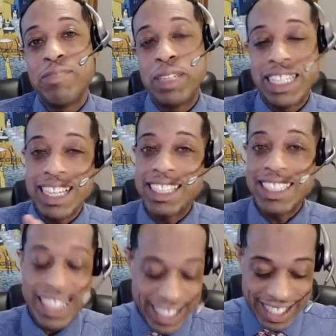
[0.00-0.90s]

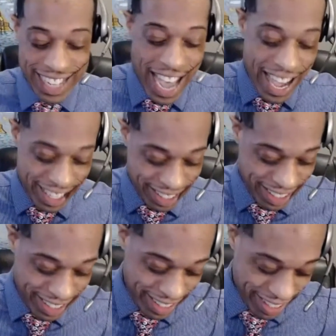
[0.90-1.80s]
because it's not.
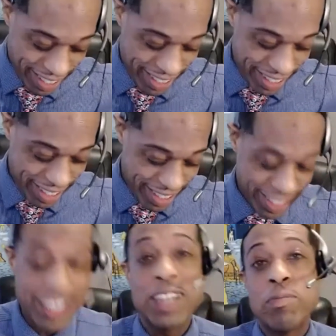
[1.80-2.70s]

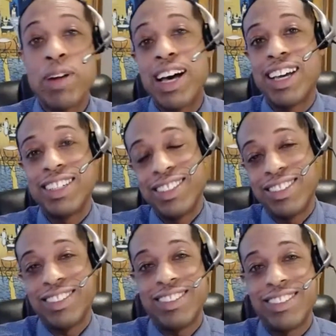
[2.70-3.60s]
But
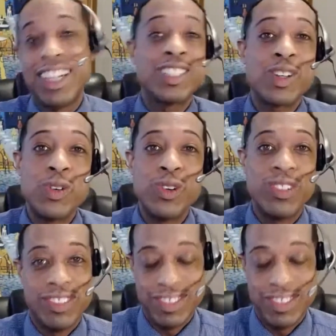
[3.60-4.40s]
it's cool.